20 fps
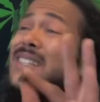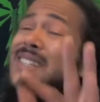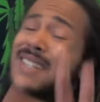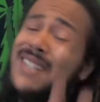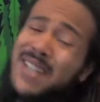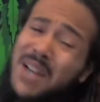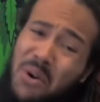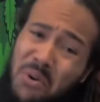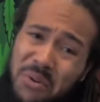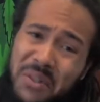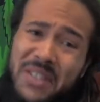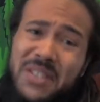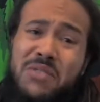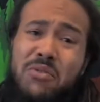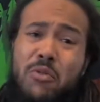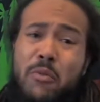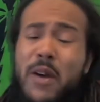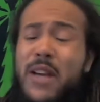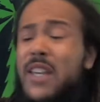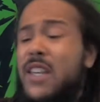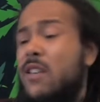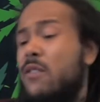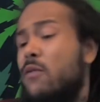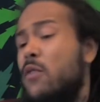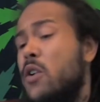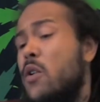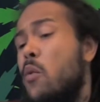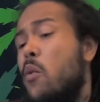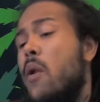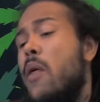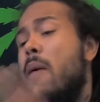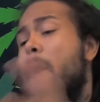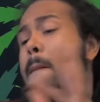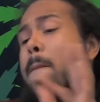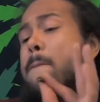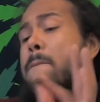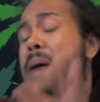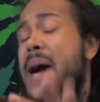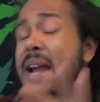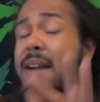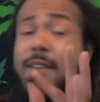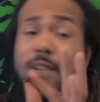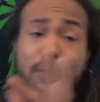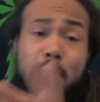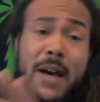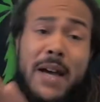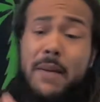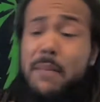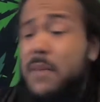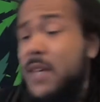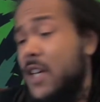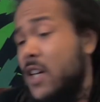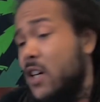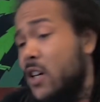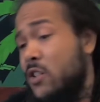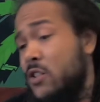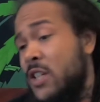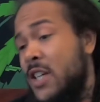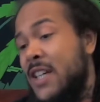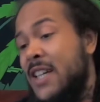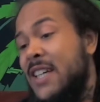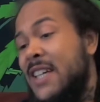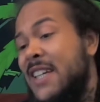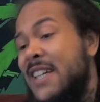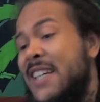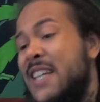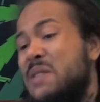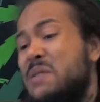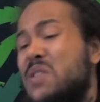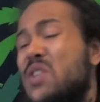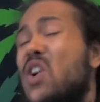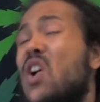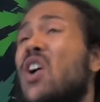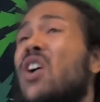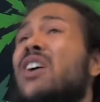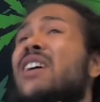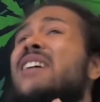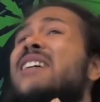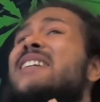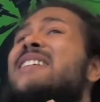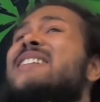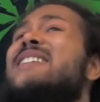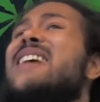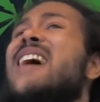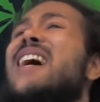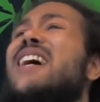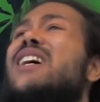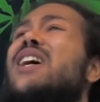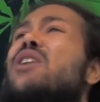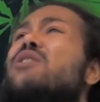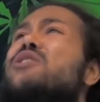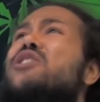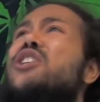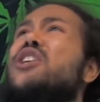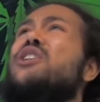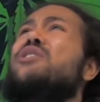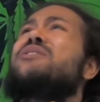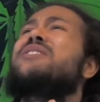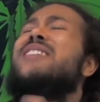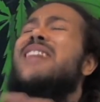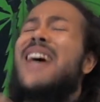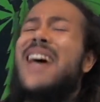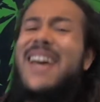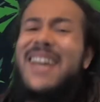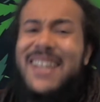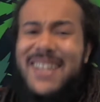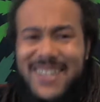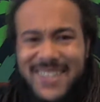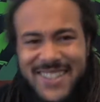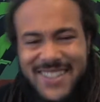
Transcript: choking, Tuning back in front of one of them bangers by the Migos. This is called Taco Tuesday.